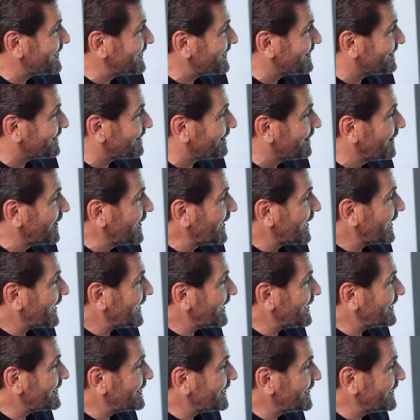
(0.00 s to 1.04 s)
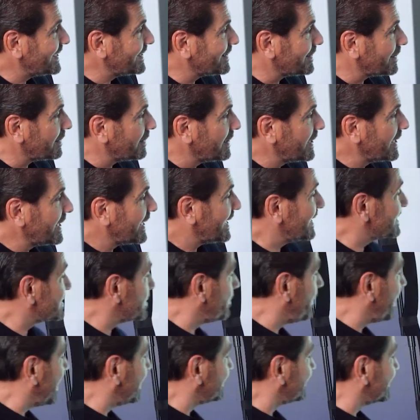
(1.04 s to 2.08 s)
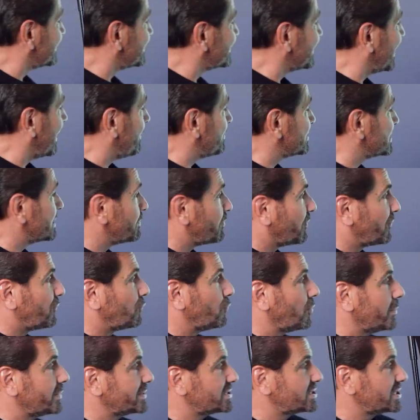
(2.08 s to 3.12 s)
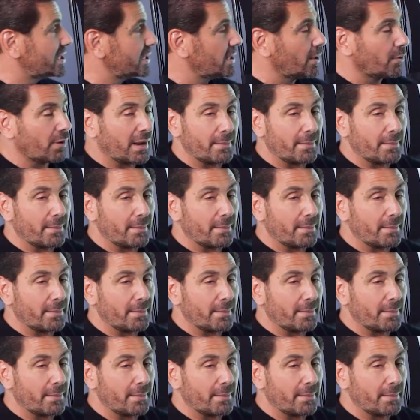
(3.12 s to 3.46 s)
here is about the same as the performance here.